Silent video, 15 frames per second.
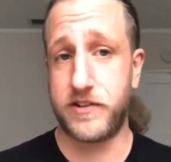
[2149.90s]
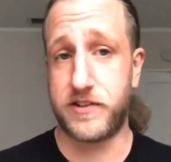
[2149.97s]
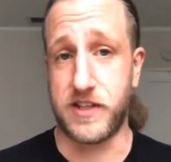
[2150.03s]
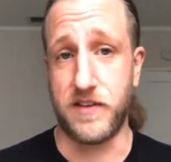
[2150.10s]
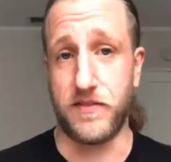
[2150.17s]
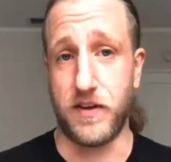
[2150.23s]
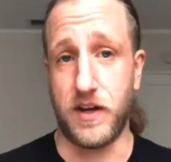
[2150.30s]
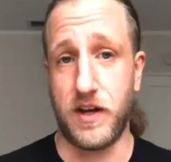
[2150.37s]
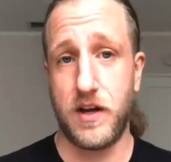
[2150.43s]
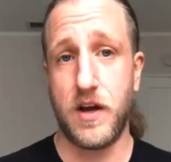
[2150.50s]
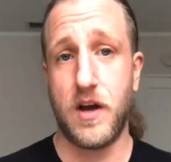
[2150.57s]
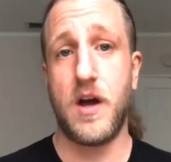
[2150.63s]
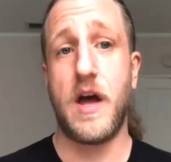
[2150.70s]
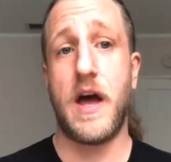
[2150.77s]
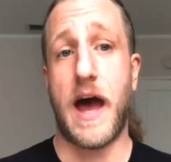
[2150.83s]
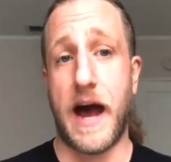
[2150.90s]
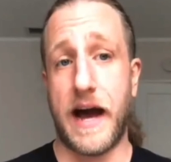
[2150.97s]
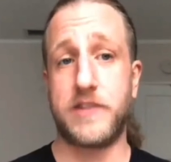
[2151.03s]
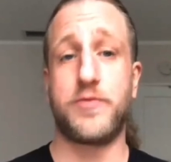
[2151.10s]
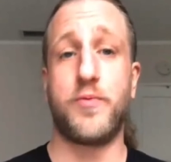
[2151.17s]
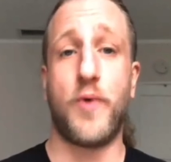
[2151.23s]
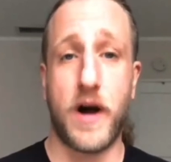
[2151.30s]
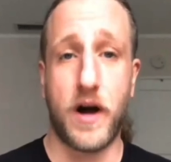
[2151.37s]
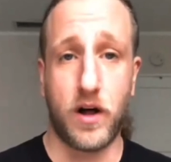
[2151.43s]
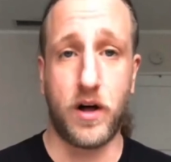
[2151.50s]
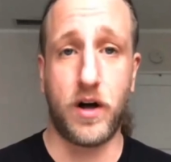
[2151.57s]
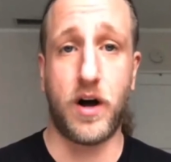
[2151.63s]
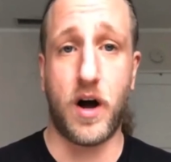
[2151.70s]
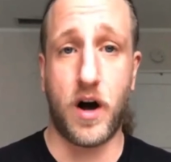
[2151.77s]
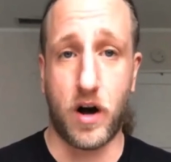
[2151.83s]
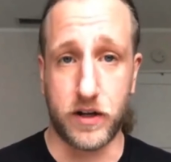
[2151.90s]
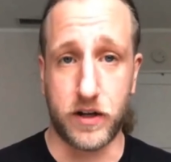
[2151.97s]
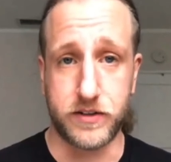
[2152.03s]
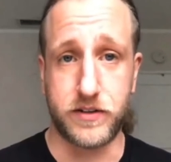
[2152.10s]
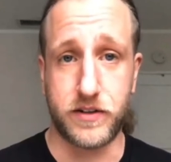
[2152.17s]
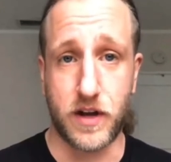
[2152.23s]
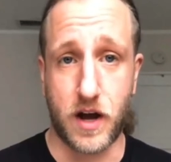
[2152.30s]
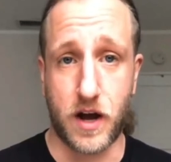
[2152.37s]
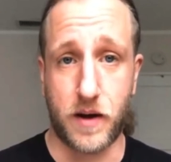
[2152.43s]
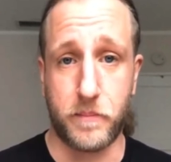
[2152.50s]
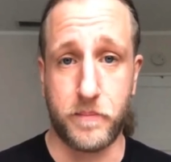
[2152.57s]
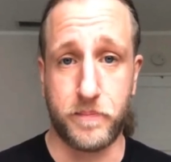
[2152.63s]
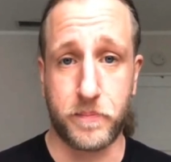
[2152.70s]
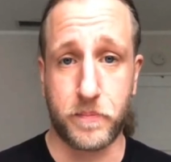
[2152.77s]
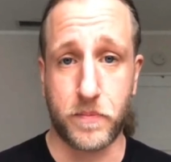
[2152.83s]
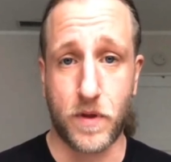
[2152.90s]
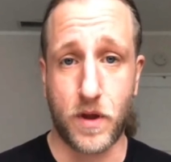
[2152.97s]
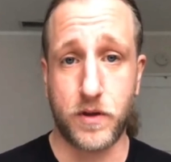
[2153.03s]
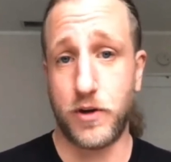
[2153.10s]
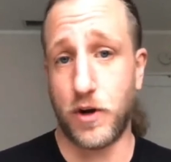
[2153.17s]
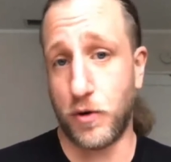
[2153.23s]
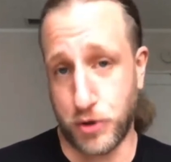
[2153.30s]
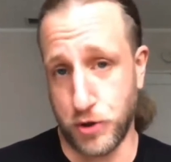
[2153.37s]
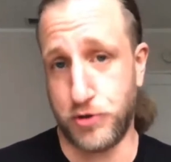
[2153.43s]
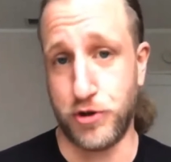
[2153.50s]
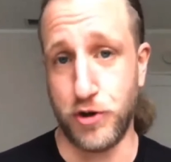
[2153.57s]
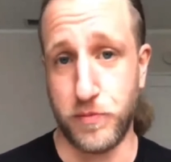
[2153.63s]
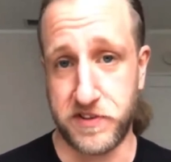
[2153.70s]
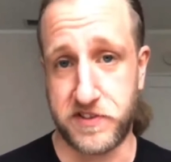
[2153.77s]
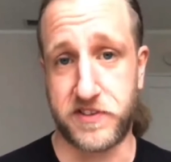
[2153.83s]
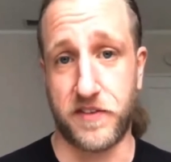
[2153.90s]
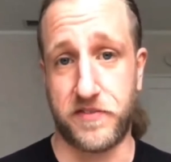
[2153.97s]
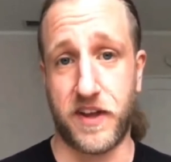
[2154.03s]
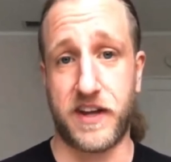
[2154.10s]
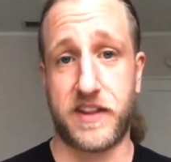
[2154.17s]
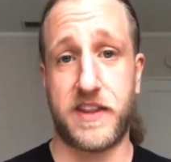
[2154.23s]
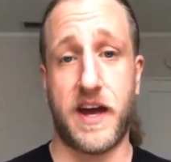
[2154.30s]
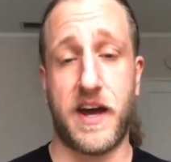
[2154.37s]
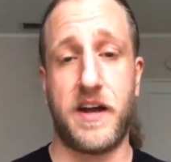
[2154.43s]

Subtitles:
TV as well on YouTube and stuff like that.